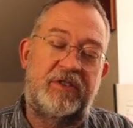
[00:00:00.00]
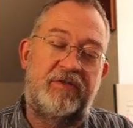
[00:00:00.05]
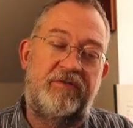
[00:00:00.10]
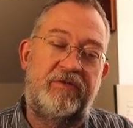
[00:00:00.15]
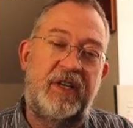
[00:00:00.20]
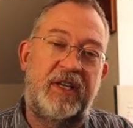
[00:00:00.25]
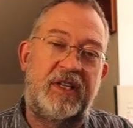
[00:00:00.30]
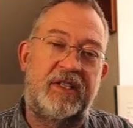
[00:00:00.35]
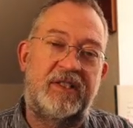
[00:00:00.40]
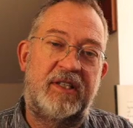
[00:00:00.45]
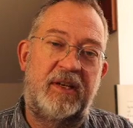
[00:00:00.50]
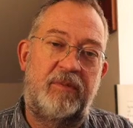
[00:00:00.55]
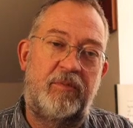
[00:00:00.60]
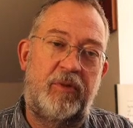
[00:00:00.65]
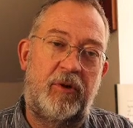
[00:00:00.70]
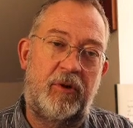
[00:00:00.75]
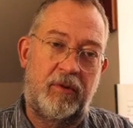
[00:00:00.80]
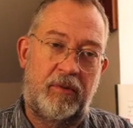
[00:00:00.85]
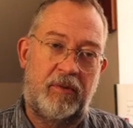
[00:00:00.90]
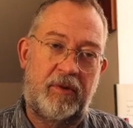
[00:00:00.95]
really
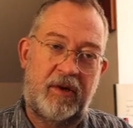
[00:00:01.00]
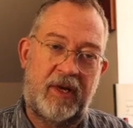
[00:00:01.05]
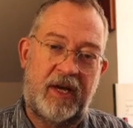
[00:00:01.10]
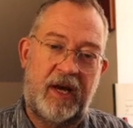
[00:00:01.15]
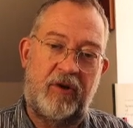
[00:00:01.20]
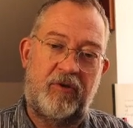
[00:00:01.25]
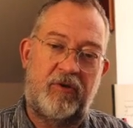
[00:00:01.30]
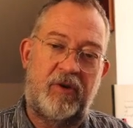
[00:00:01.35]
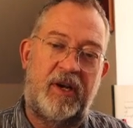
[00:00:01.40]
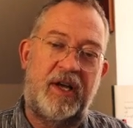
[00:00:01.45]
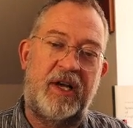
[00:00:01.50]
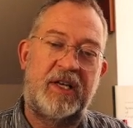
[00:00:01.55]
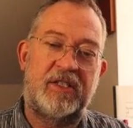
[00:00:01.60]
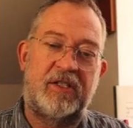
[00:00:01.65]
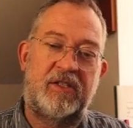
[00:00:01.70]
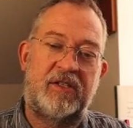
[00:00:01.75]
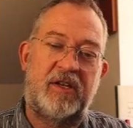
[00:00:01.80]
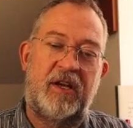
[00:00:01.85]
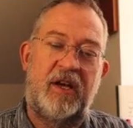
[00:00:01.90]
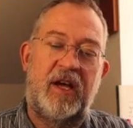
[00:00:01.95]
simple calculations